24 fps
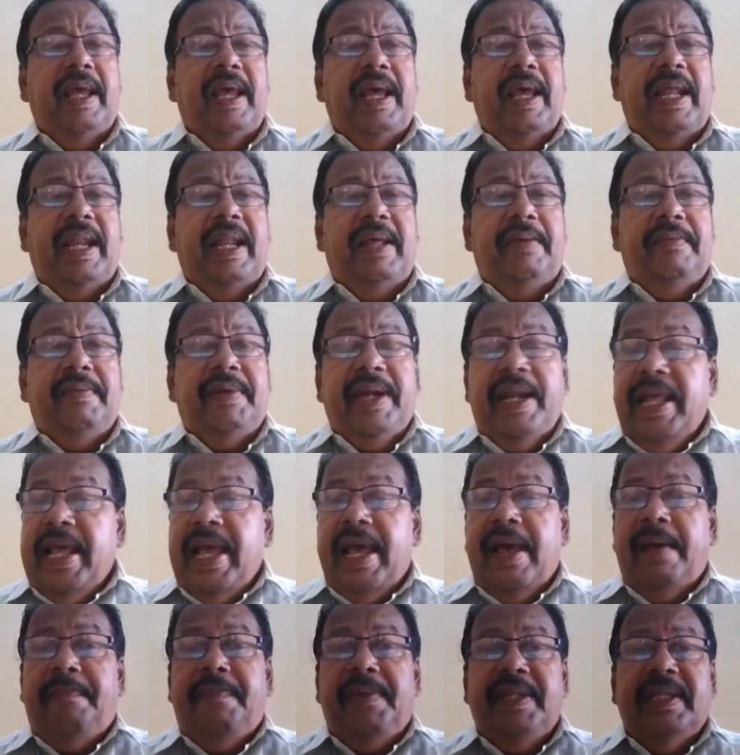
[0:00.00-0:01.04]
and I'm really
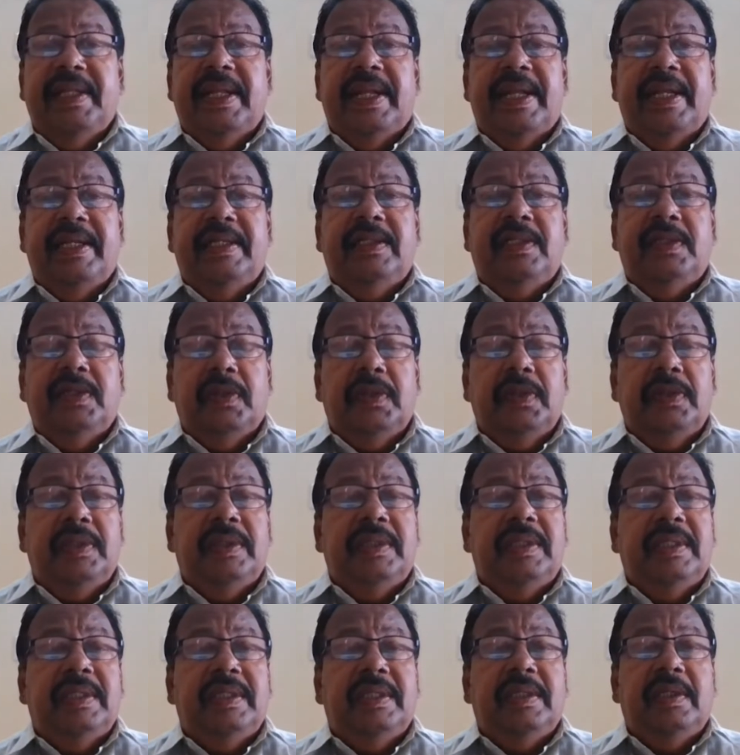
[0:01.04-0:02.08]
happy that I chose
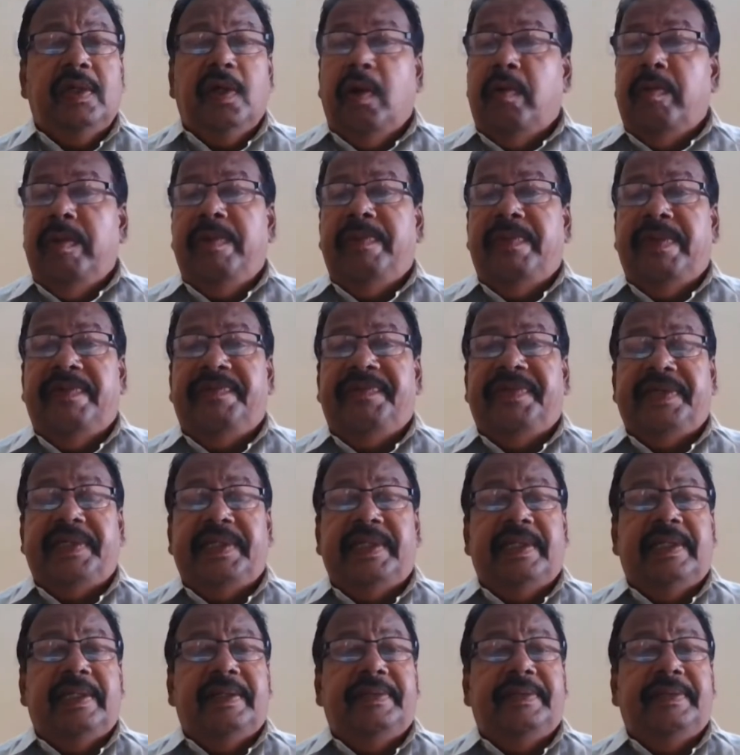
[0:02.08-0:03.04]
this noble profession.